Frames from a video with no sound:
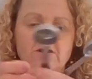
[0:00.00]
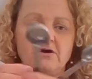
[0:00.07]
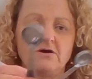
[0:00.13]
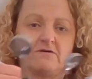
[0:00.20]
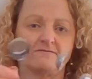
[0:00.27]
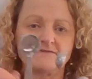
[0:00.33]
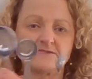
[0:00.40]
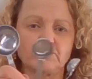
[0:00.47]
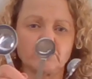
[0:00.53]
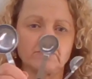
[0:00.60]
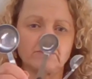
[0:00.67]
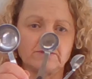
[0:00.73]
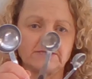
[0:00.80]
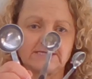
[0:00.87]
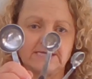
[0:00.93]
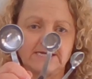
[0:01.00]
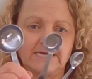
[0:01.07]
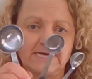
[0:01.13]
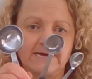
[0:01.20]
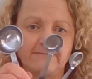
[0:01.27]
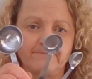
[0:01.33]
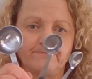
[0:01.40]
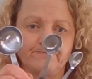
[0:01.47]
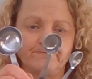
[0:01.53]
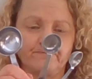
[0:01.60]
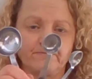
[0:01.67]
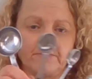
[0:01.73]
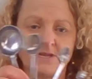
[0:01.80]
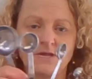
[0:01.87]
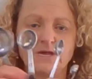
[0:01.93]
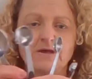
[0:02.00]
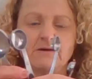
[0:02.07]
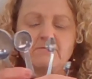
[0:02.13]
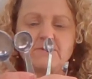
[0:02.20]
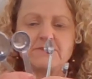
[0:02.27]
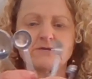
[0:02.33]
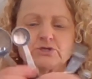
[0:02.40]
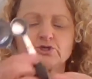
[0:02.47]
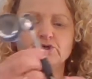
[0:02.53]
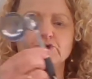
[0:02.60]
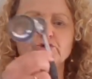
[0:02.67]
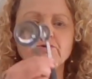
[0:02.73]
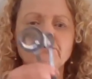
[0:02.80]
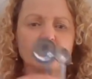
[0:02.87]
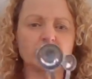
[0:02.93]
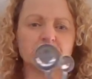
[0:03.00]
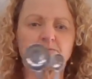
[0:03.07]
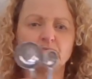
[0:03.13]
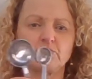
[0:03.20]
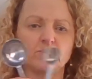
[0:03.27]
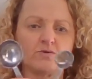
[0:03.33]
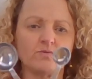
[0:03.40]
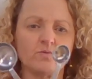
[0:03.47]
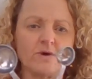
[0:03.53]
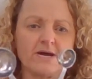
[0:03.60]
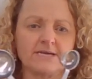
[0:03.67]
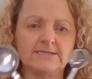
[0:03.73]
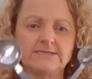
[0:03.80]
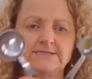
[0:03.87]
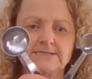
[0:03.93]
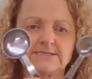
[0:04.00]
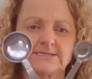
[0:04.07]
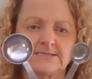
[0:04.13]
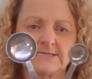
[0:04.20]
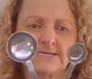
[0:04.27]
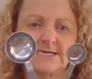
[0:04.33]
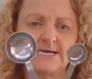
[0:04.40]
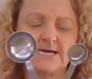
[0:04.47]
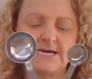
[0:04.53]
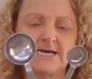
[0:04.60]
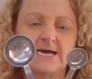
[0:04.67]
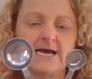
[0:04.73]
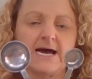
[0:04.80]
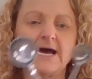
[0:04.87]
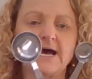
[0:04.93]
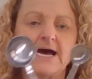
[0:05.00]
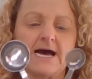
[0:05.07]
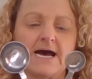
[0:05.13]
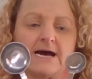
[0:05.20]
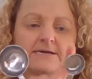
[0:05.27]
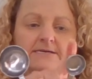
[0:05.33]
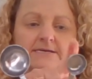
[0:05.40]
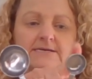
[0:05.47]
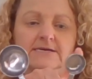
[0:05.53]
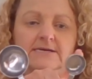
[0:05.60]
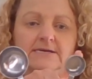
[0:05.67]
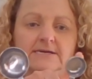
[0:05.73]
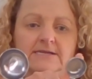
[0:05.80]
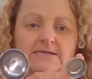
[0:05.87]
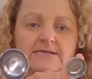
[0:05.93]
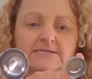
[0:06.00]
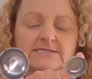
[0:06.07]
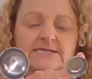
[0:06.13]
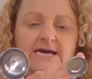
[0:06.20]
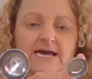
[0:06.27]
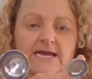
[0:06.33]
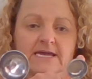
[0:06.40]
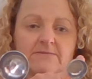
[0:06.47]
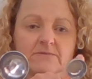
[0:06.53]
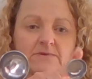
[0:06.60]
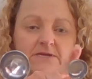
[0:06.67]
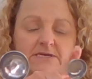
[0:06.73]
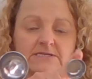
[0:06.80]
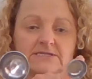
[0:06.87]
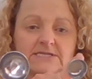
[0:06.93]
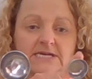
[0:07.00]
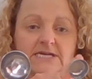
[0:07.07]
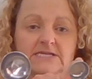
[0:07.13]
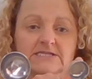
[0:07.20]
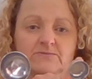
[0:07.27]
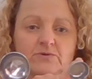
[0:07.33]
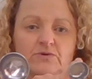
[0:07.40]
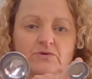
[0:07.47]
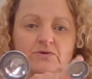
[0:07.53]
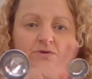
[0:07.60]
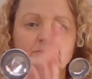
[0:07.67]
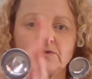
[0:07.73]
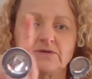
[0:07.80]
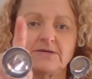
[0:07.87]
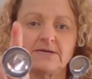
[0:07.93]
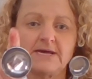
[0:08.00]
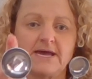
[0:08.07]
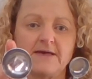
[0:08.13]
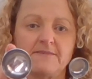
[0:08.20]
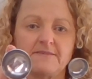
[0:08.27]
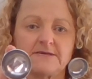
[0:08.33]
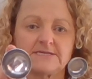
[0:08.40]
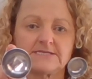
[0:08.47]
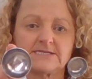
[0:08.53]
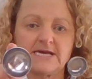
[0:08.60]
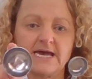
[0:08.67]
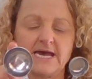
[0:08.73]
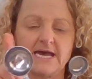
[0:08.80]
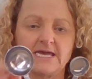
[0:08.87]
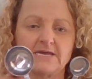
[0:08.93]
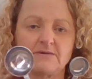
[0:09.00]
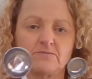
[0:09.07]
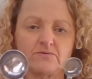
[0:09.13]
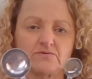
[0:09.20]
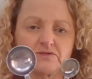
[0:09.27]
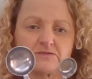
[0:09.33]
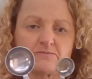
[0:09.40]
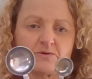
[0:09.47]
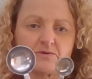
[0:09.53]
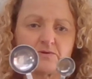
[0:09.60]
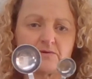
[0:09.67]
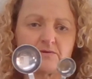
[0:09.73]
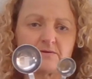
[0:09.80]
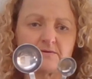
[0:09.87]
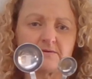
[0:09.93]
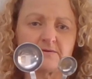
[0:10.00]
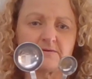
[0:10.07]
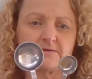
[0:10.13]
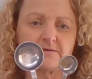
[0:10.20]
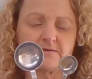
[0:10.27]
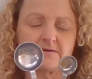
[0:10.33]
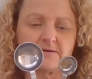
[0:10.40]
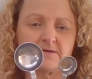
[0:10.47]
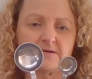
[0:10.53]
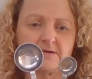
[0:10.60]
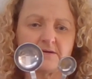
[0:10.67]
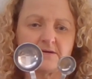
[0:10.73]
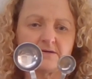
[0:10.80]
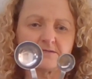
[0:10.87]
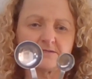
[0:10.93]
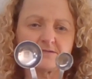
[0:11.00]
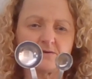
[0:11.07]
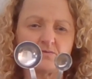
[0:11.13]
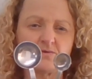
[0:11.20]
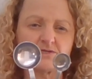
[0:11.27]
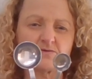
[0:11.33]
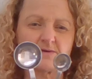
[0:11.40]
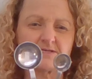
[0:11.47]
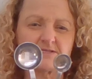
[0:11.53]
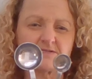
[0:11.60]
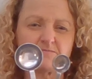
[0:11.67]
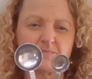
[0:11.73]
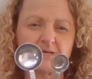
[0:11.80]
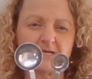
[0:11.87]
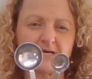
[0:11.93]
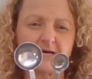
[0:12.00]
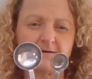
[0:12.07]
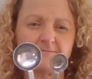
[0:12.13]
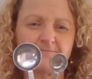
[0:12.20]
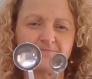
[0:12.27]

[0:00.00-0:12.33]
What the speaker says: of spoons here. But the 2 most important ones are the teaspoon and the tablespoon. So which one's bigger?